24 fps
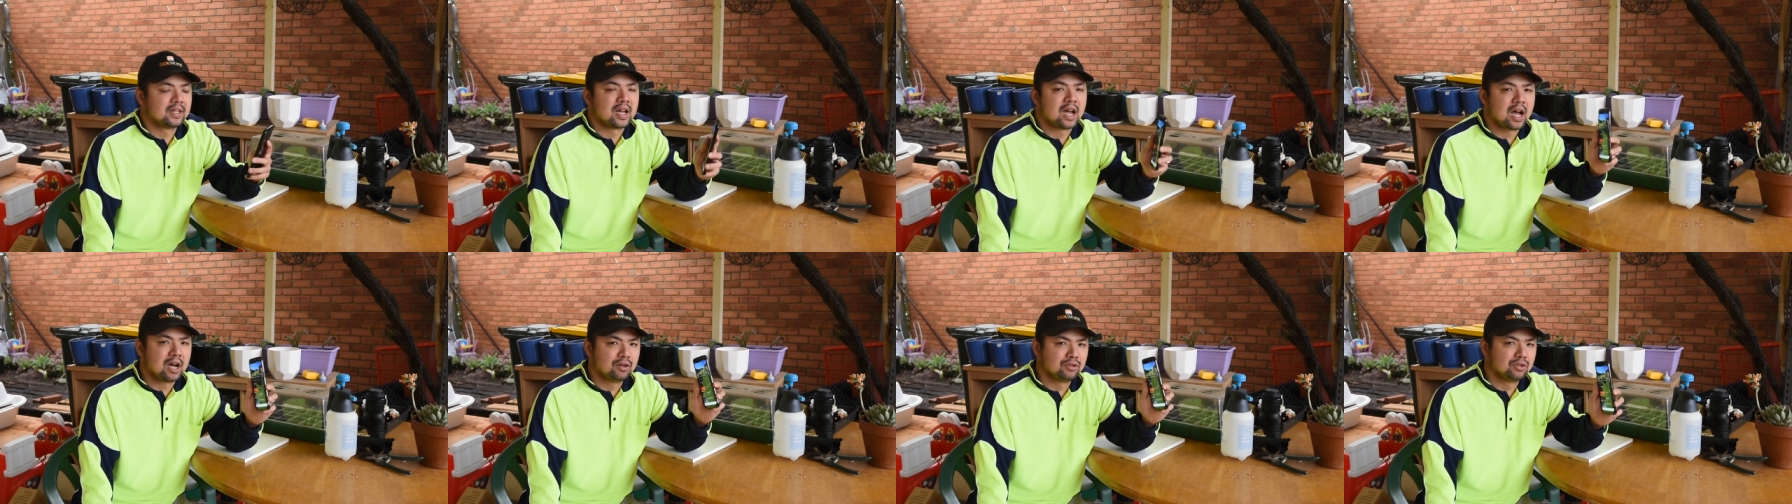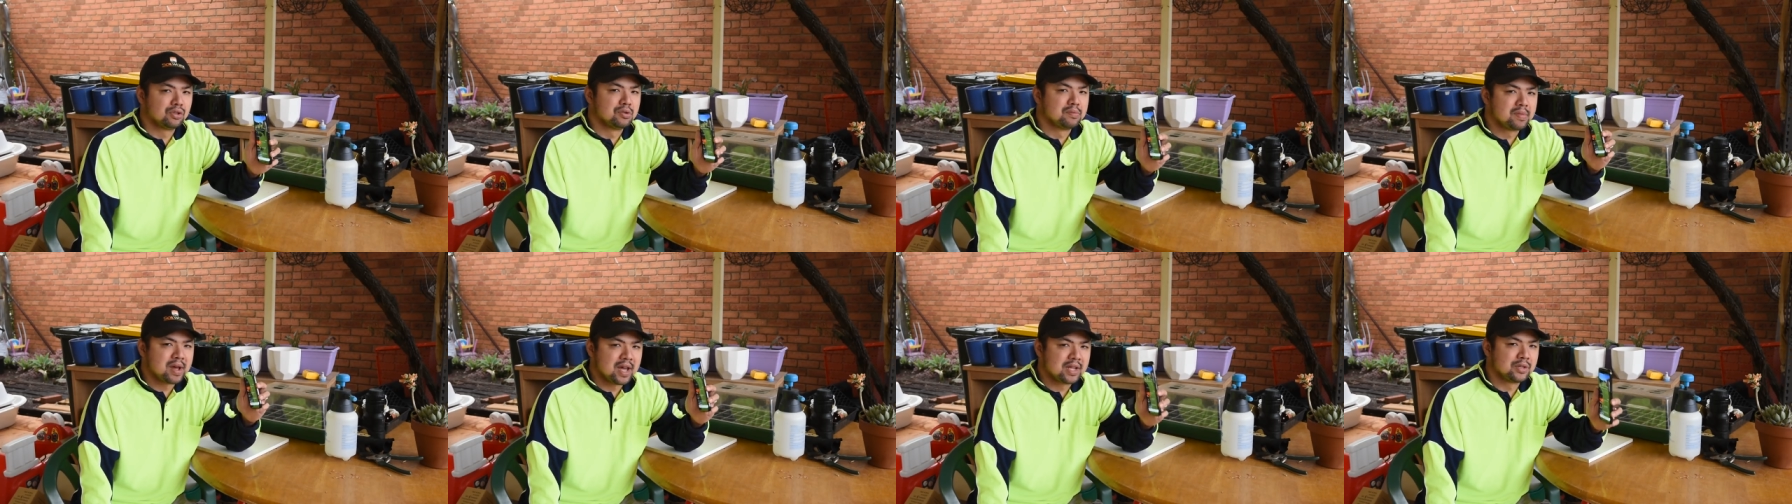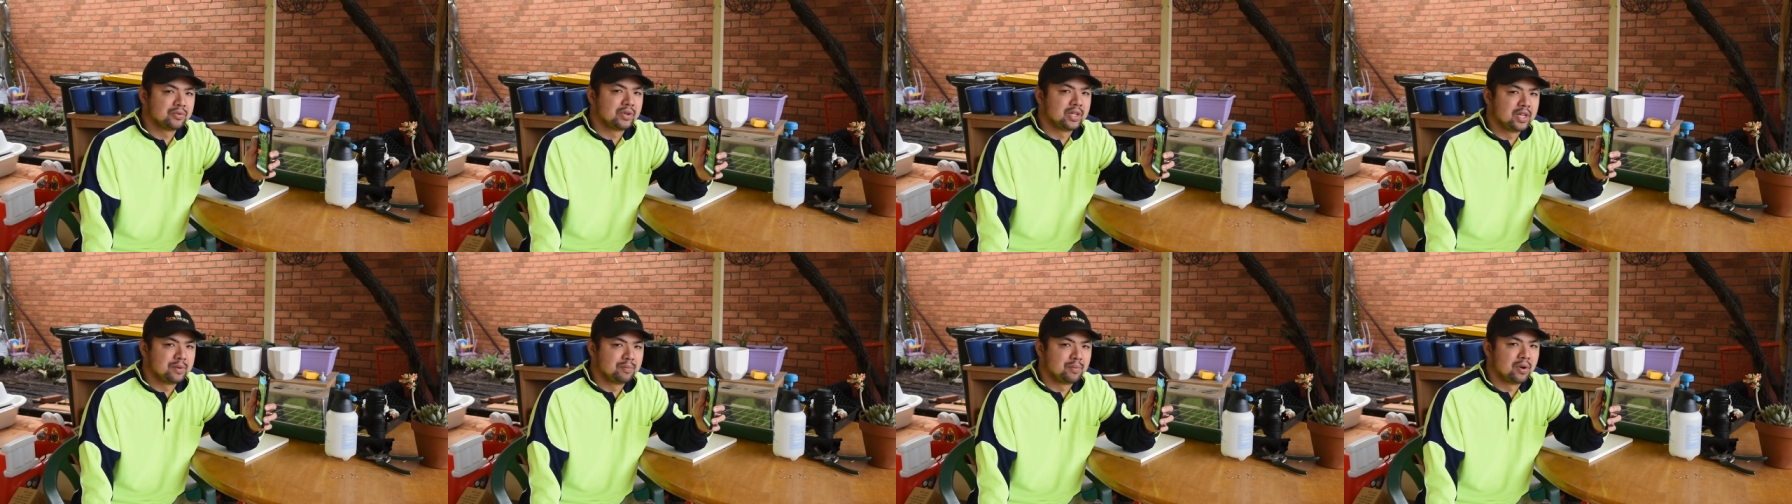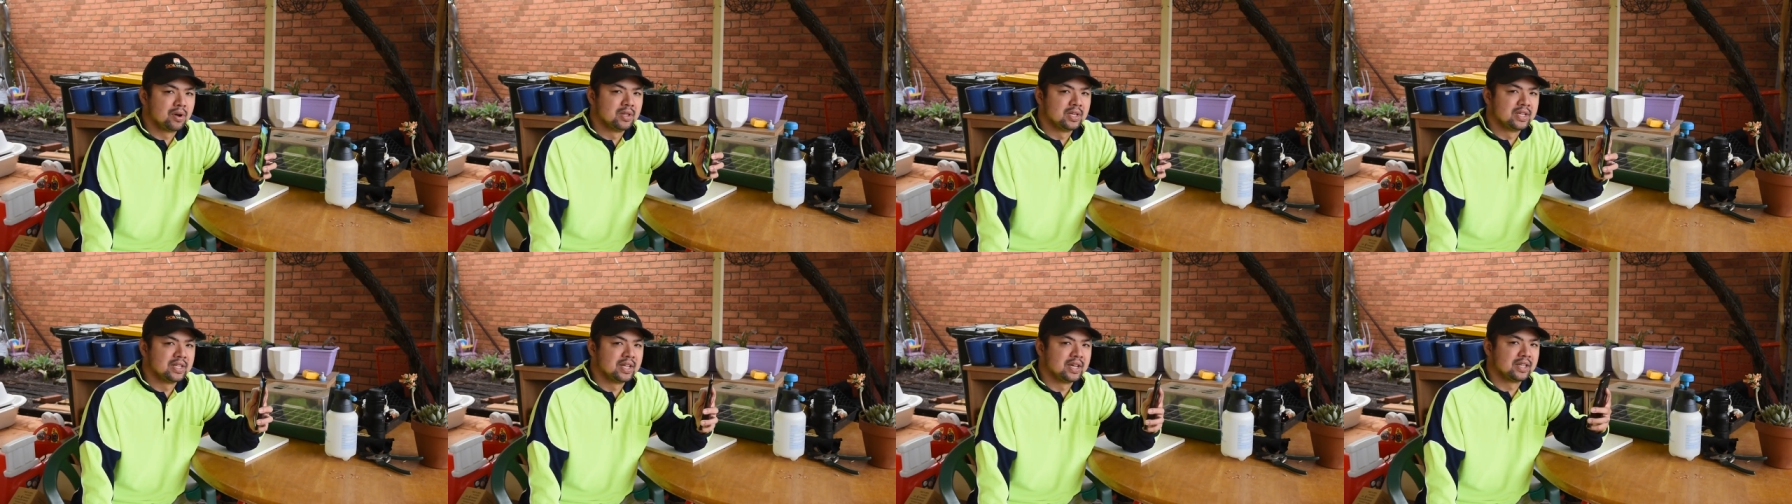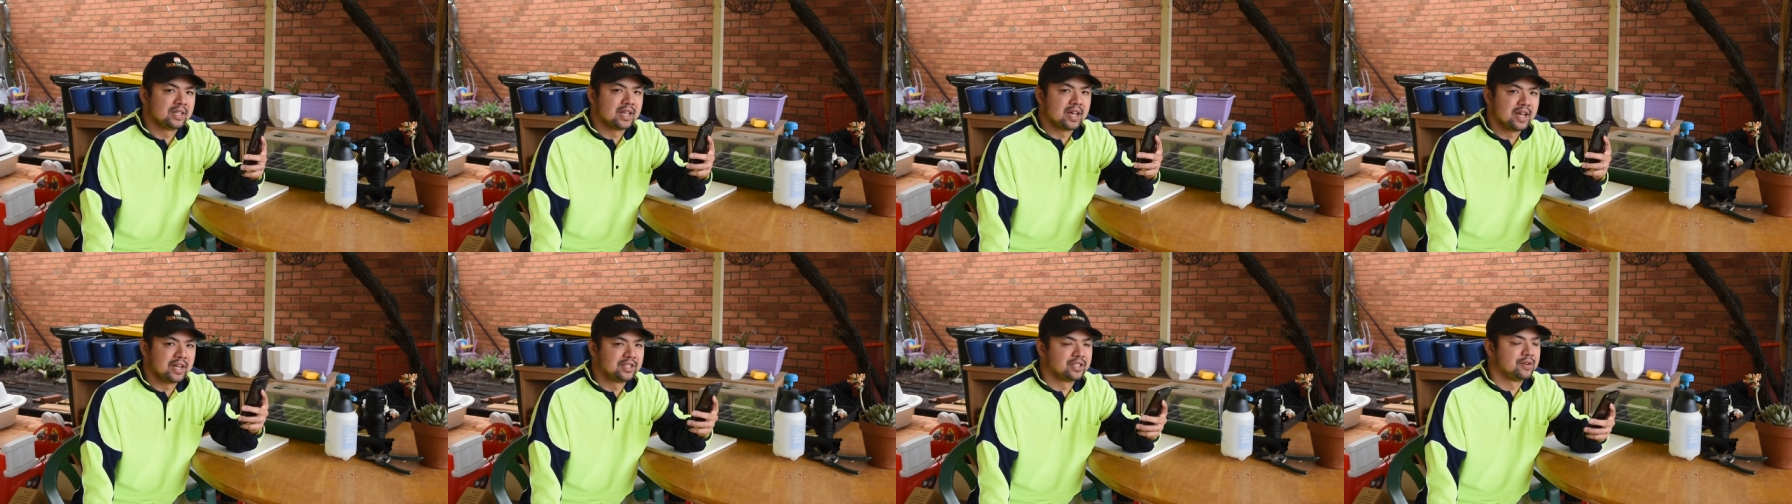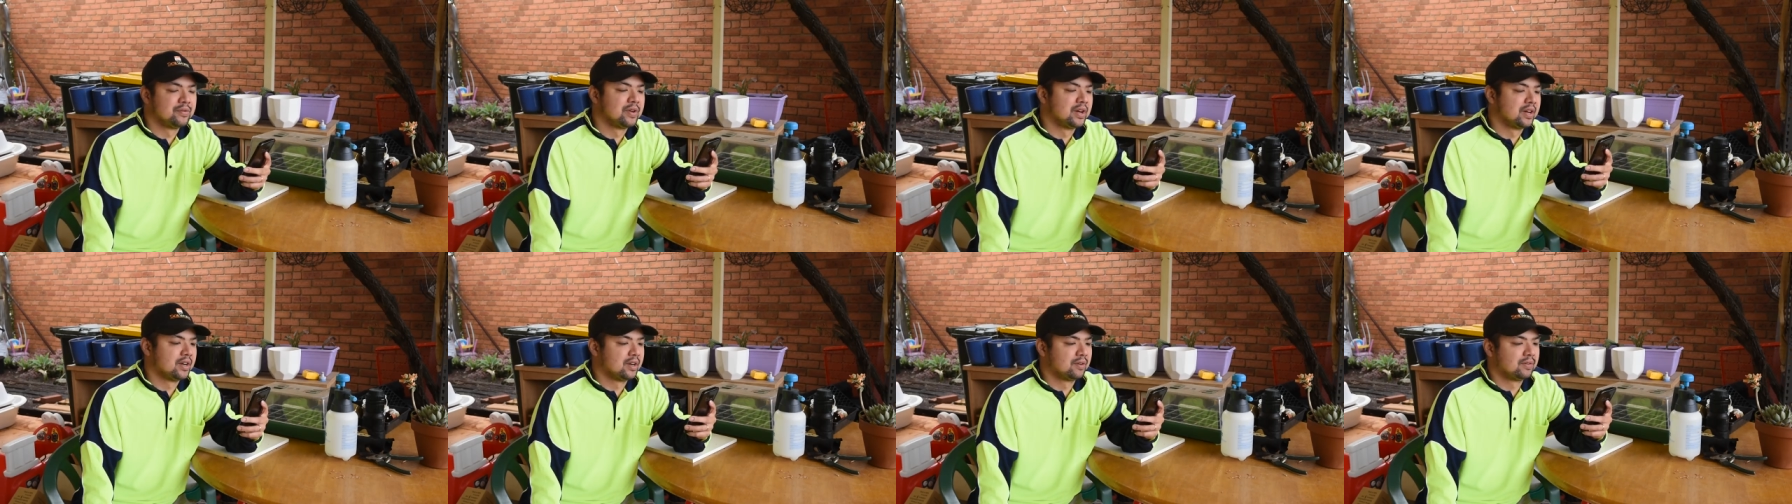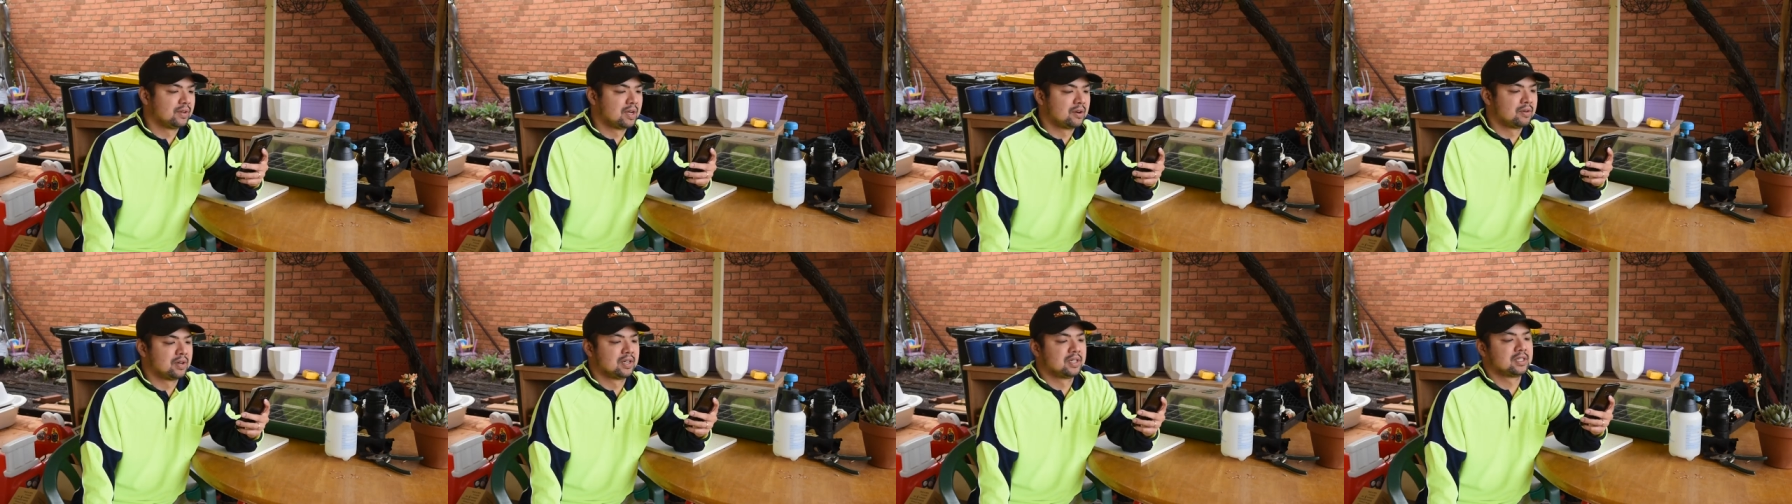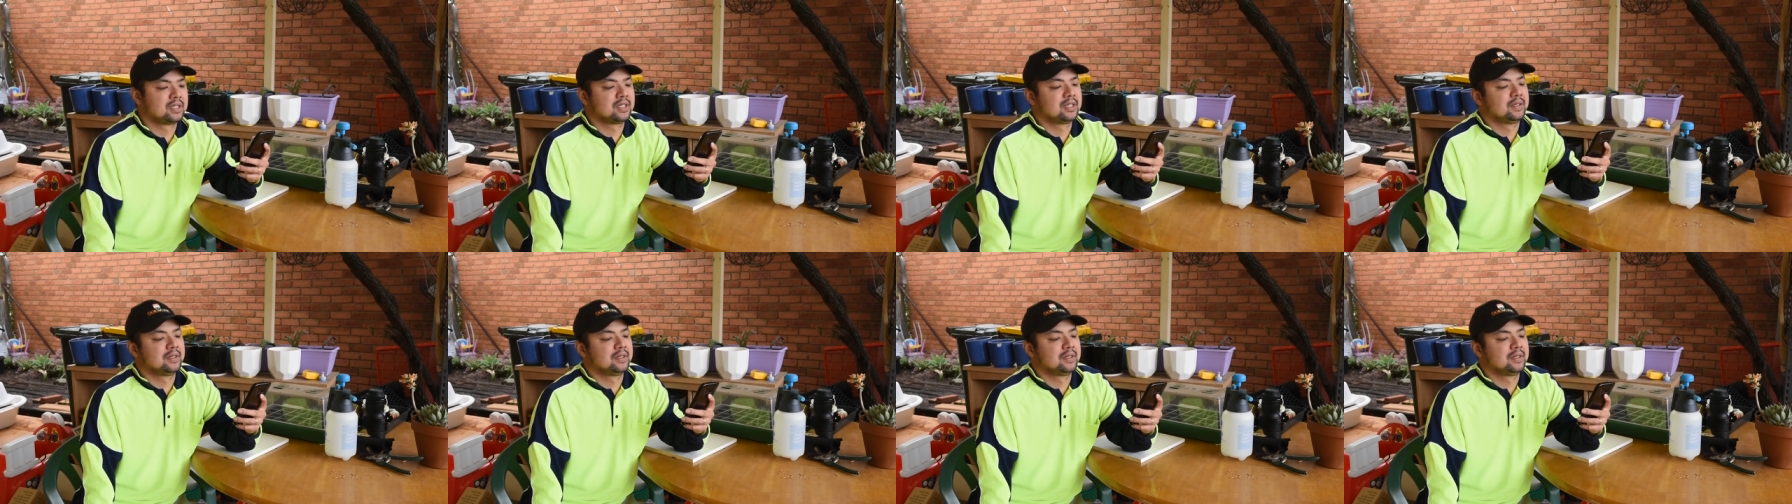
how to manually pollinate echeveria flowers.